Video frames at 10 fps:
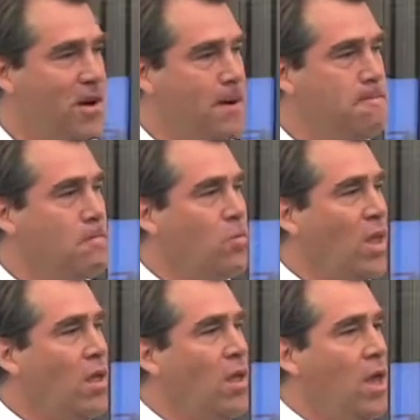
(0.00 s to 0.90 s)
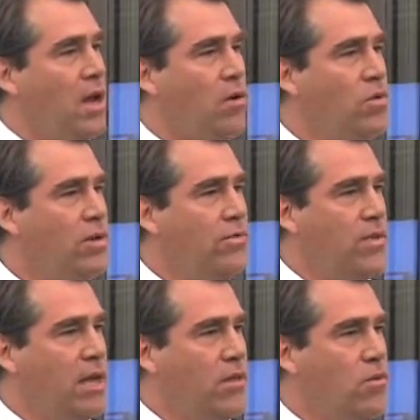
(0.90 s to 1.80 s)
And I really
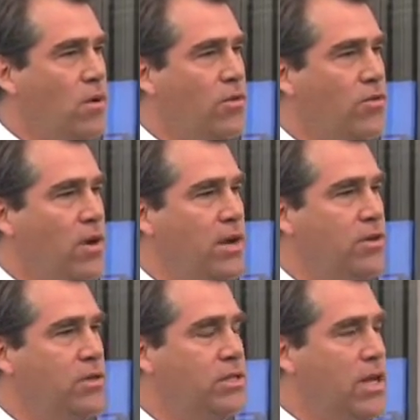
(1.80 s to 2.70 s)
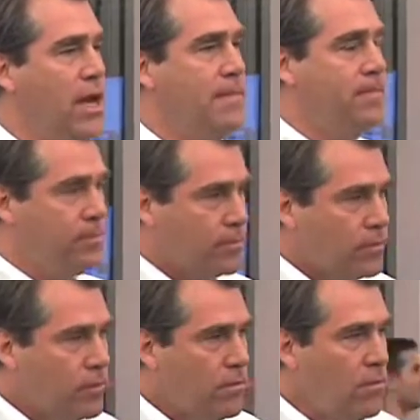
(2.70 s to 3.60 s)
think that what we're trying to do is say,
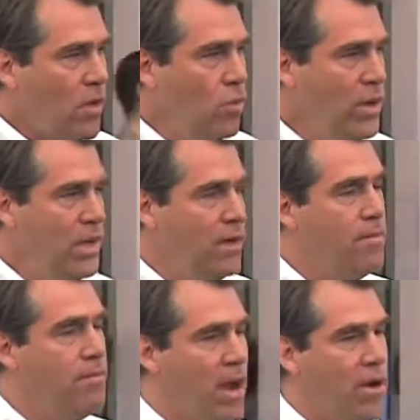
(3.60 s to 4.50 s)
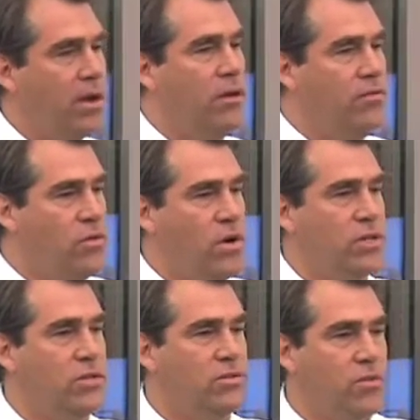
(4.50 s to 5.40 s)
we need an American
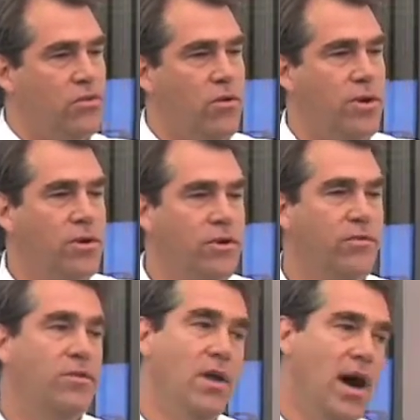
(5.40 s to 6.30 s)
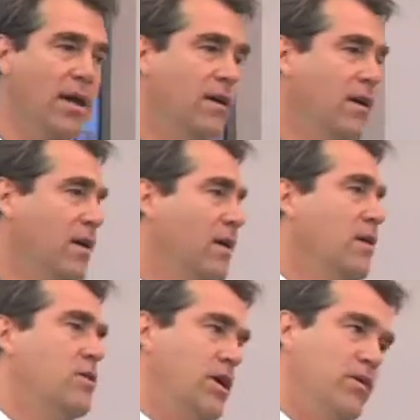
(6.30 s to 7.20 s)
voice for foreign news. Not
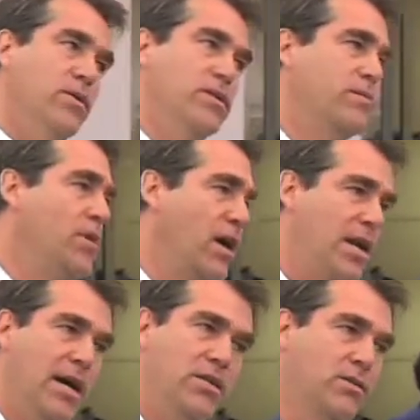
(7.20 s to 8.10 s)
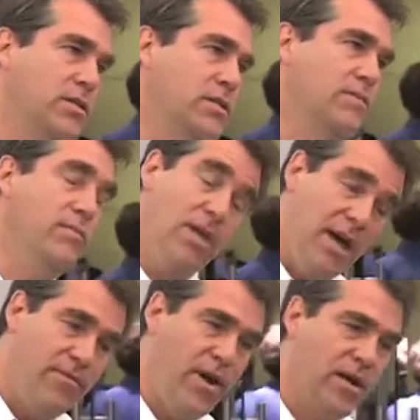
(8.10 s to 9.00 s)
jingoism, not nationalism,
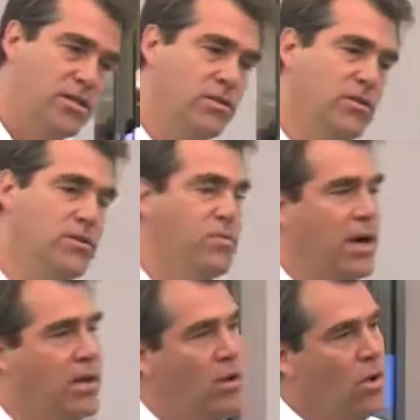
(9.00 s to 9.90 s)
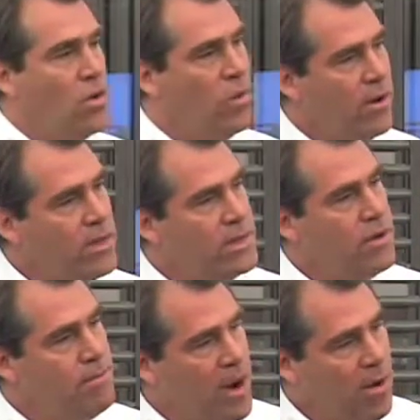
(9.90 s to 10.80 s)
not Fox News, but where is an
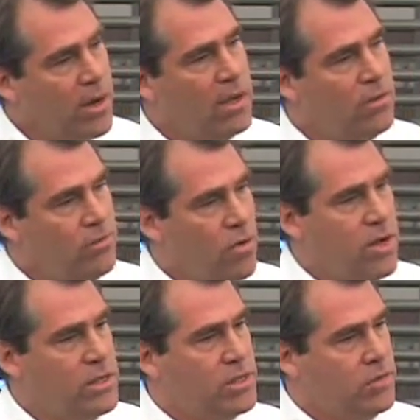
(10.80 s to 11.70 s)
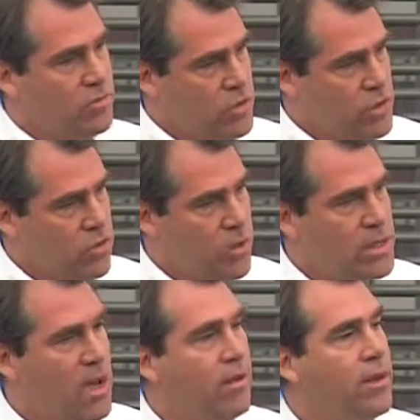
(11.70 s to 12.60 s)
American voice for
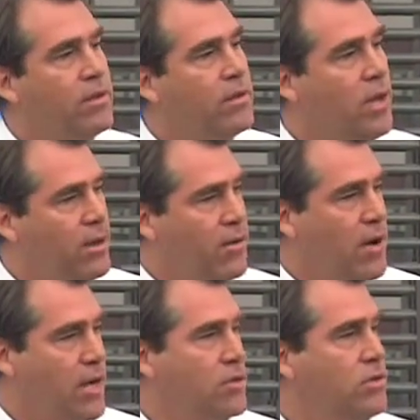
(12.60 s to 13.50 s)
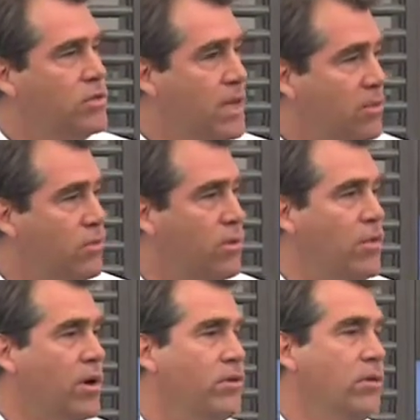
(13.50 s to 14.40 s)
storytelling in international news? That's what we
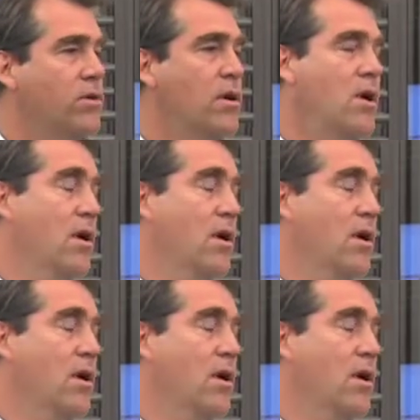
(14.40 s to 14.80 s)
want to do.